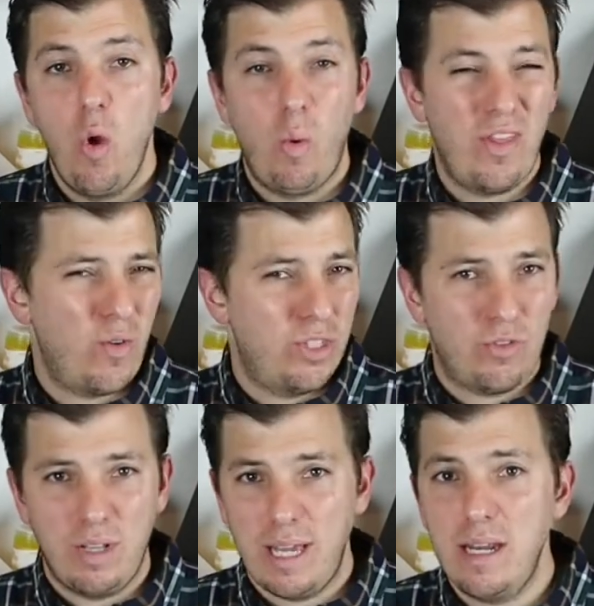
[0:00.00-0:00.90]
whether it's
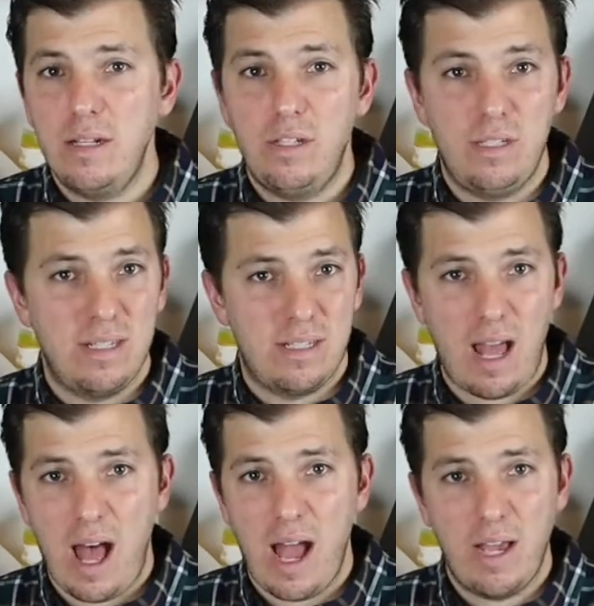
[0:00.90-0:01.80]
related to
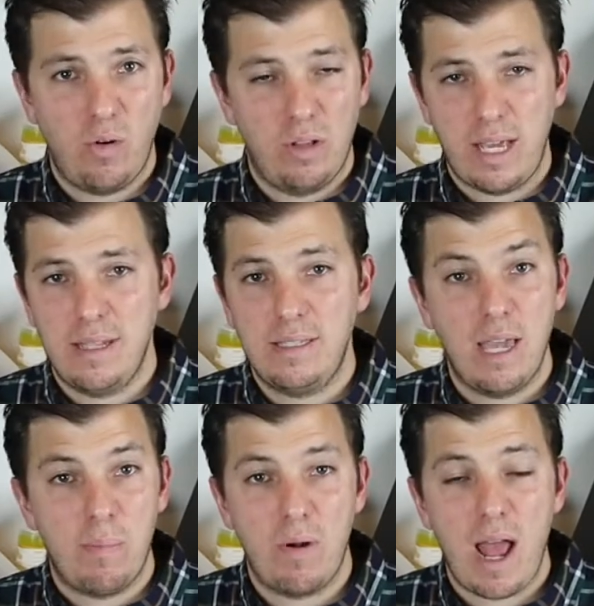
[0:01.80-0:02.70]
design or
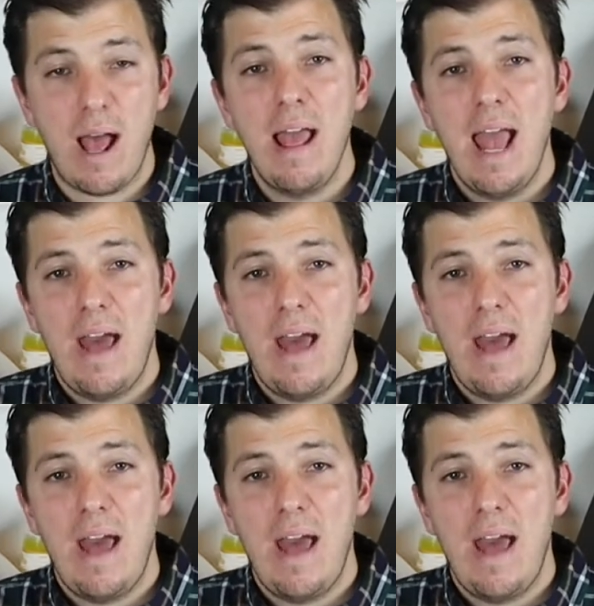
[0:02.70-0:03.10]
landscape or not,